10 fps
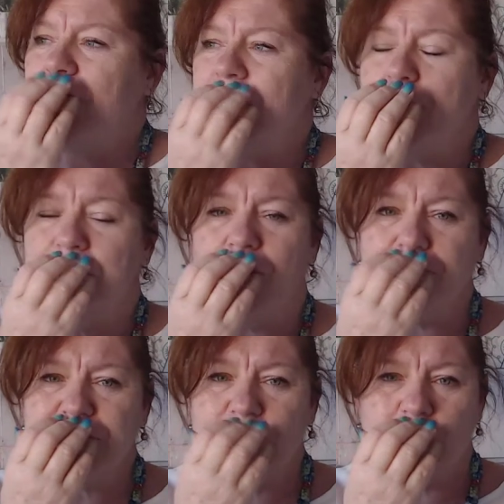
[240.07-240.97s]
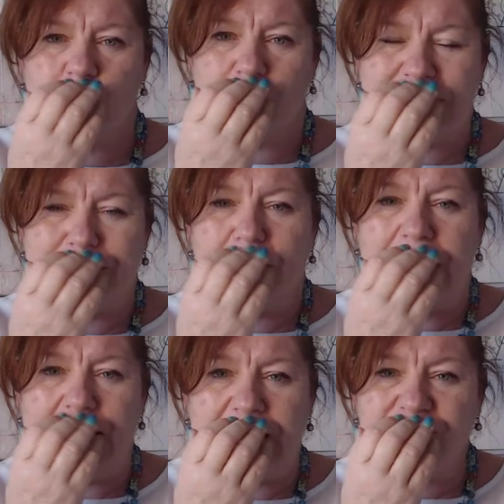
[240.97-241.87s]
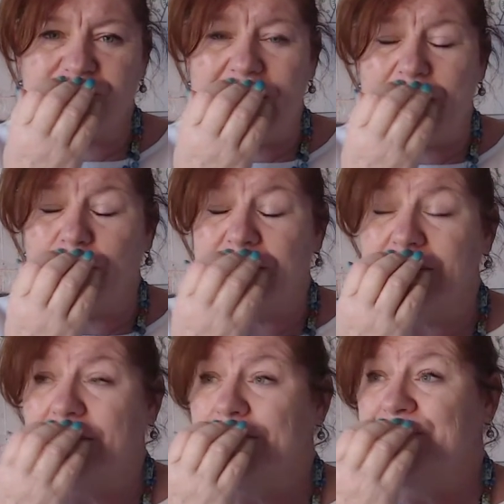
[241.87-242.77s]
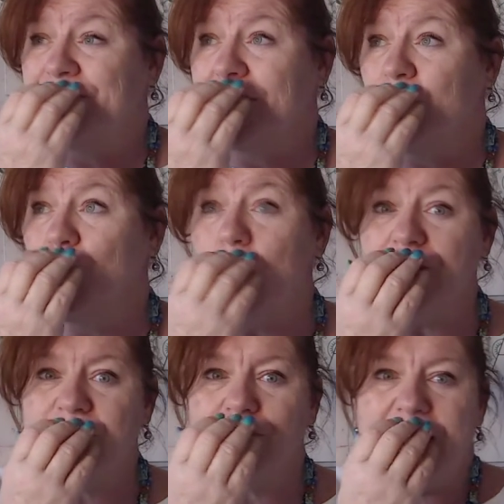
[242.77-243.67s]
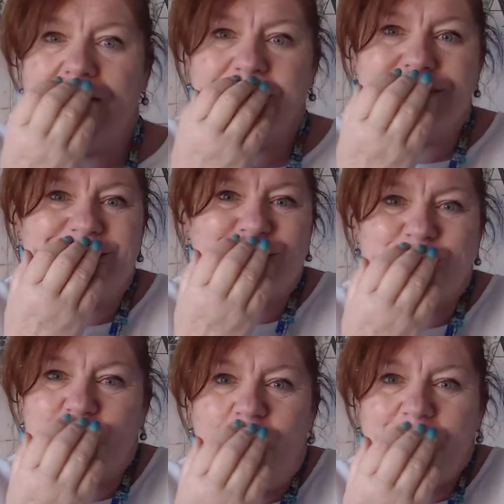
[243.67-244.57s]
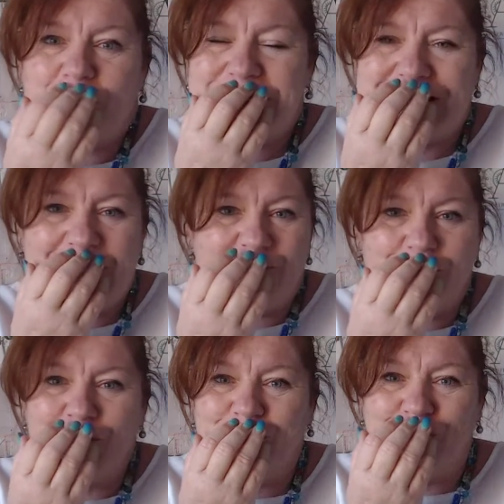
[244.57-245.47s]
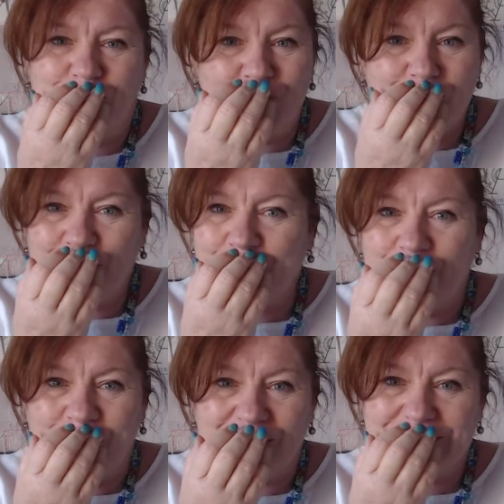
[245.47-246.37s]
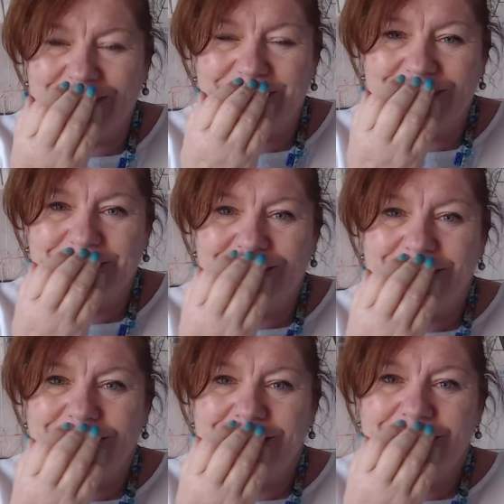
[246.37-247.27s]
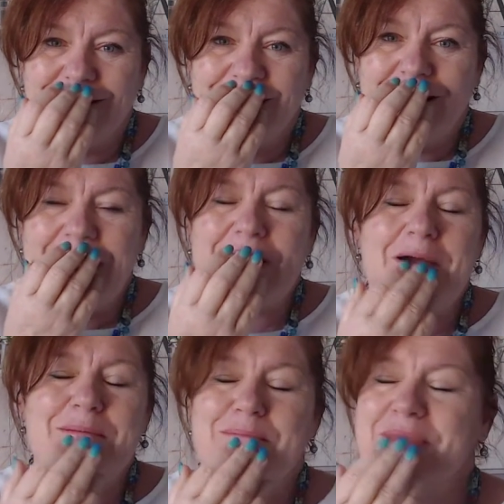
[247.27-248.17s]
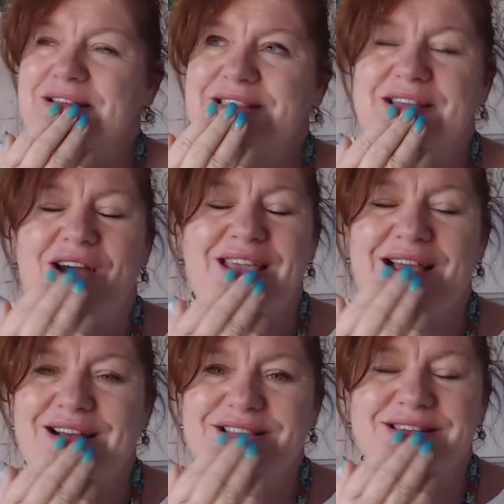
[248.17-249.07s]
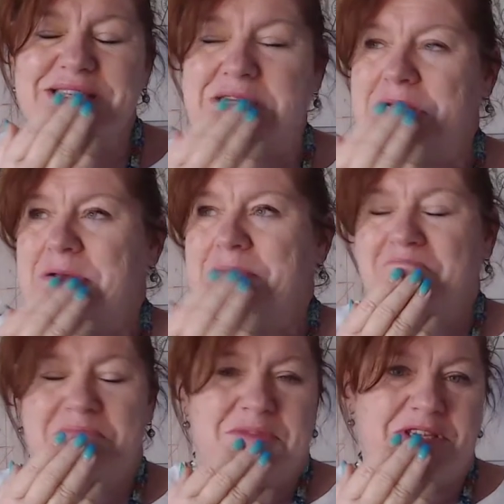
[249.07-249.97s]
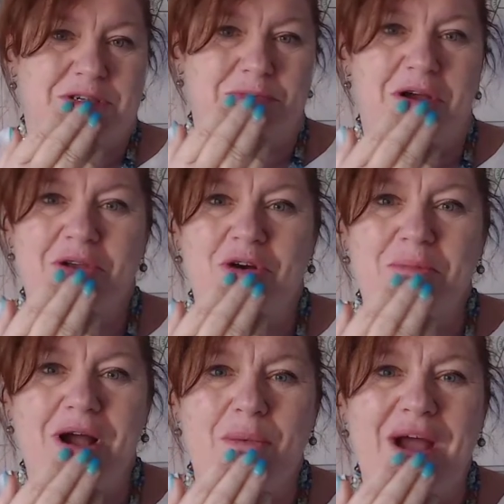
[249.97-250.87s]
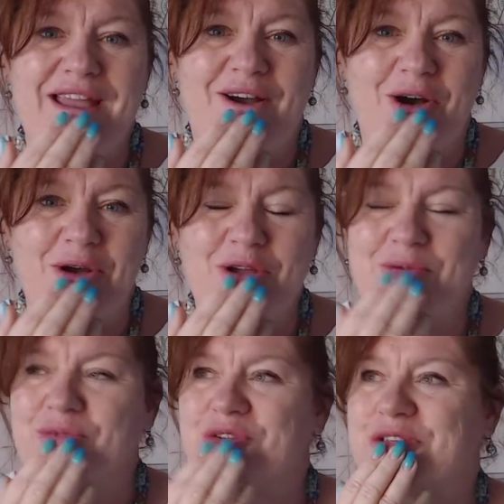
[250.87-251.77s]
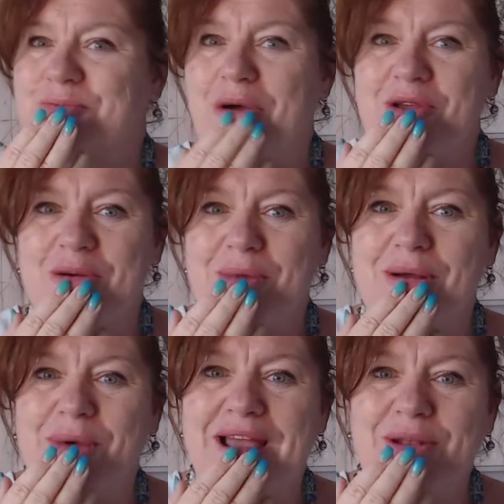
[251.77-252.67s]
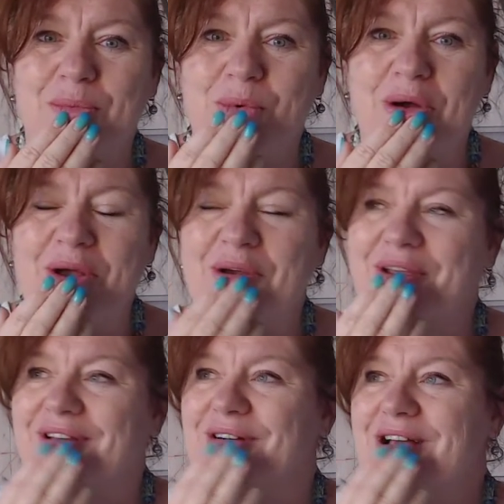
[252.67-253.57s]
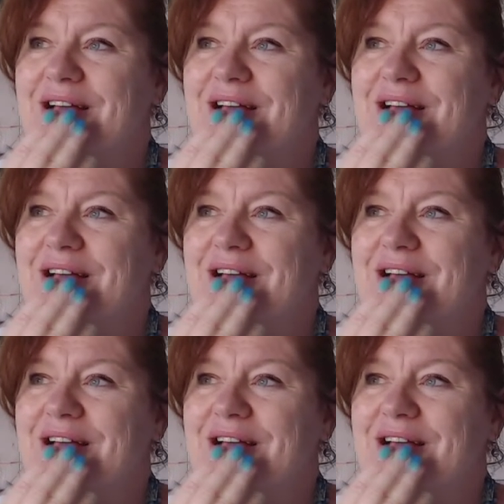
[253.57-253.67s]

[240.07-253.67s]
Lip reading: I don't pop to the shops in my lunch hour and wander around and decide what to get from the food court. And I miss that I can't just smoke on my way home or smoke on my way to work or